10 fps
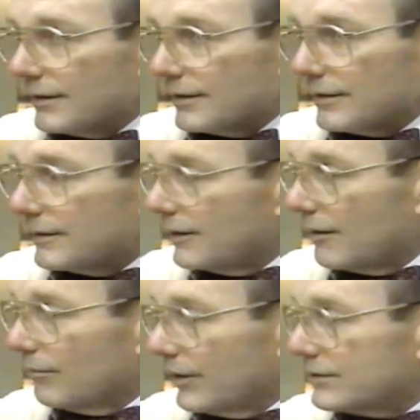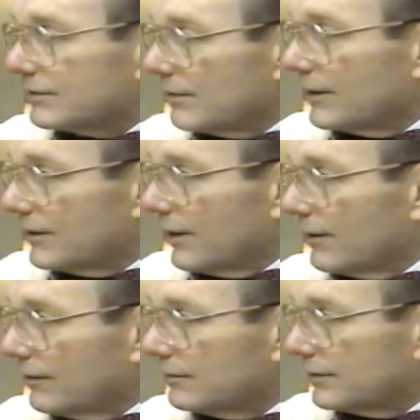I'll bust my
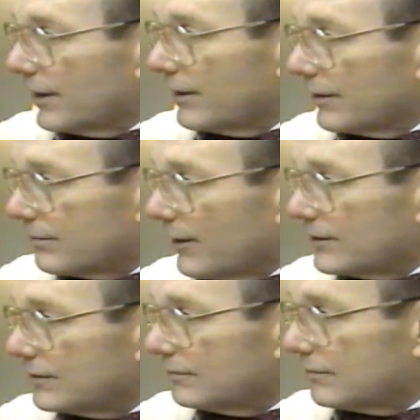tail to get an expansion